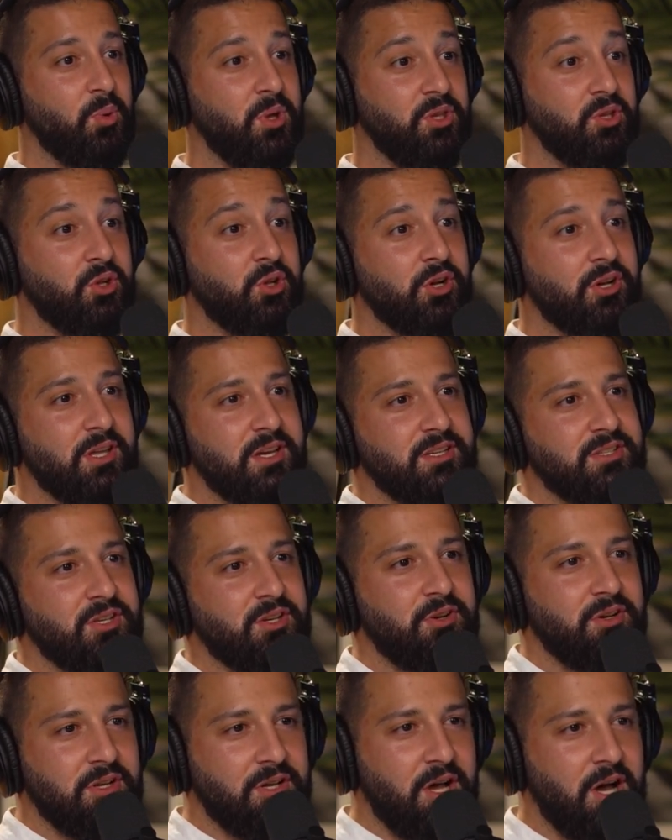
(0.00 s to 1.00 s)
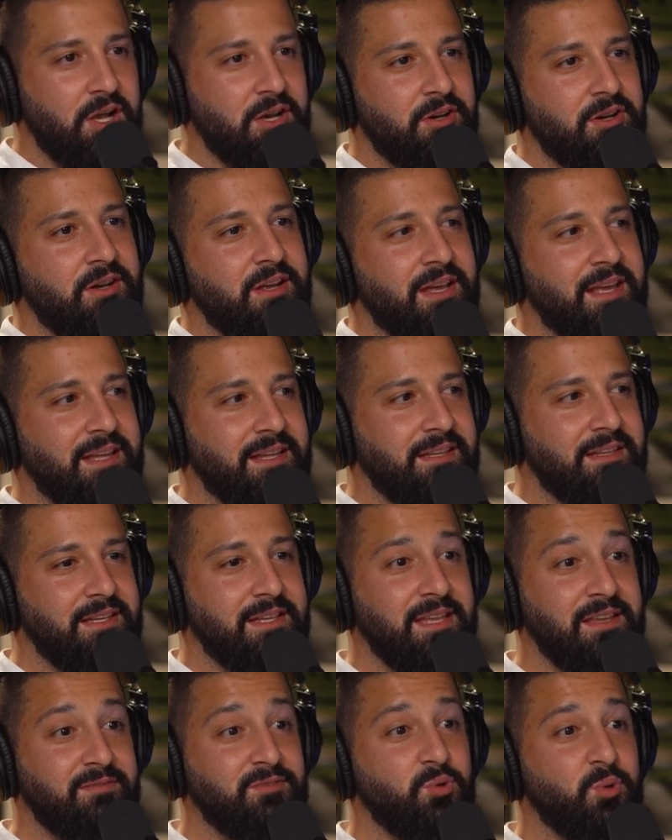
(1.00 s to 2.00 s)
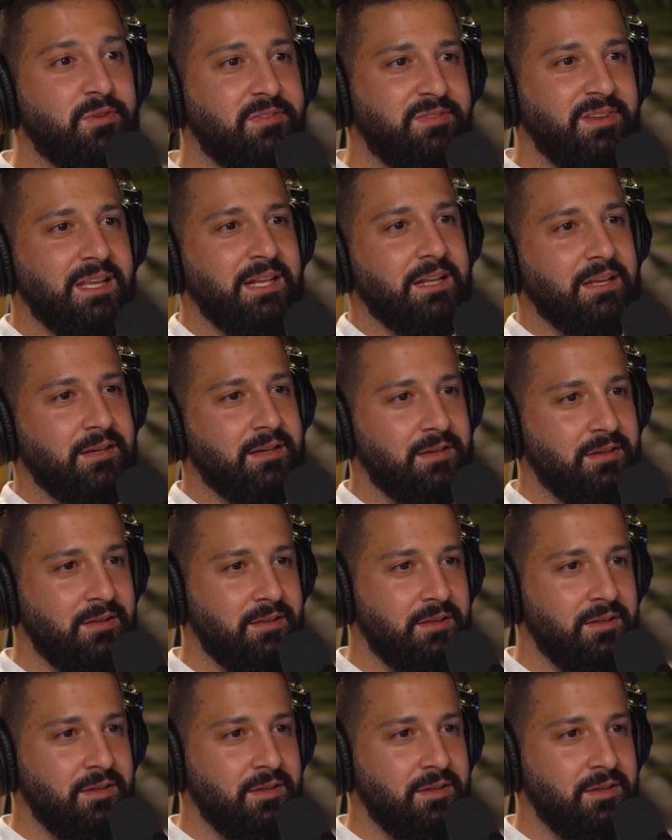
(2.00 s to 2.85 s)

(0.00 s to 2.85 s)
when you look at a certain color, it gives you a feeling.